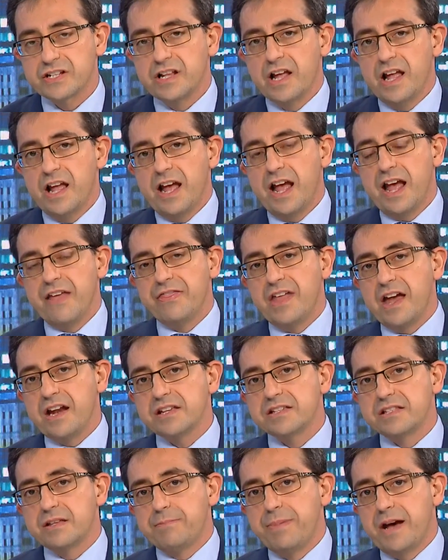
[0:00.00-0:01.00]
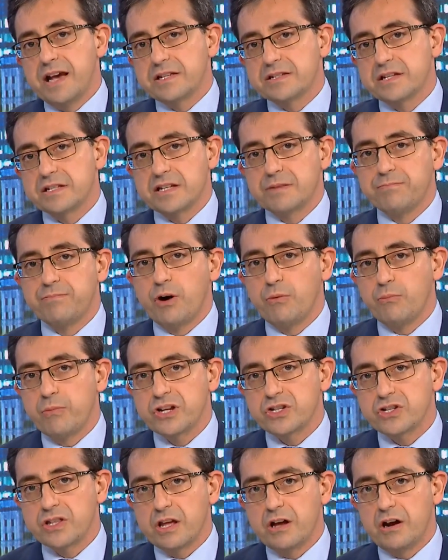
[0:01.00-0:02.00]
And, and that is the basis upon
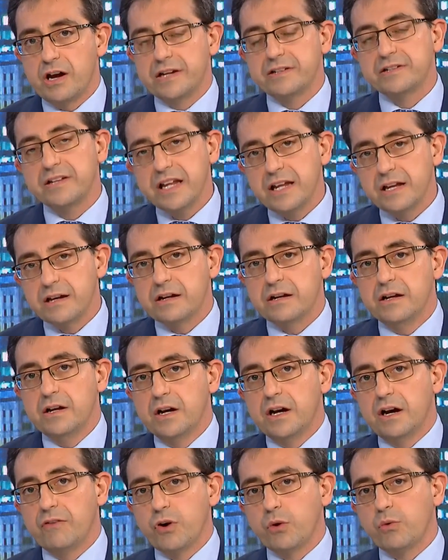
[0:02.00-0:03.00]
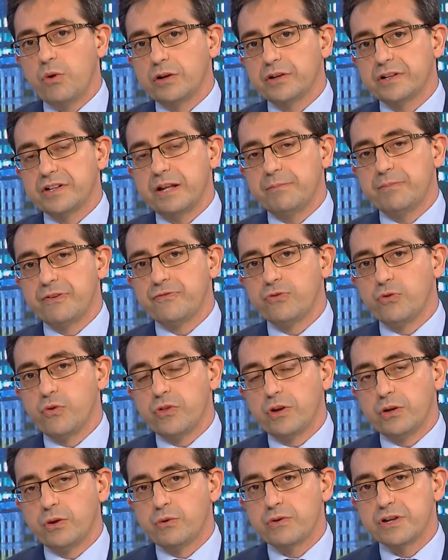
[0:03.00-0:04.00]
which the idea of equality before
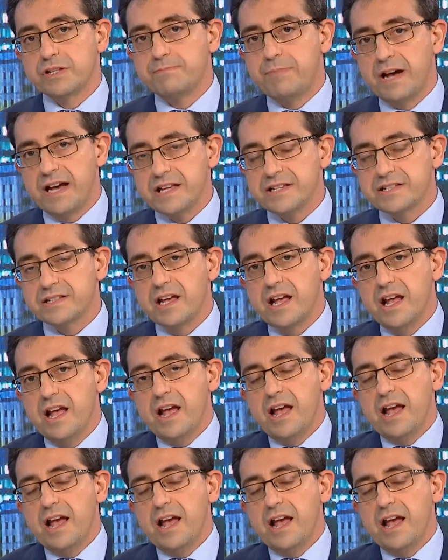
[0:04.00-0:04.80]
the law is based.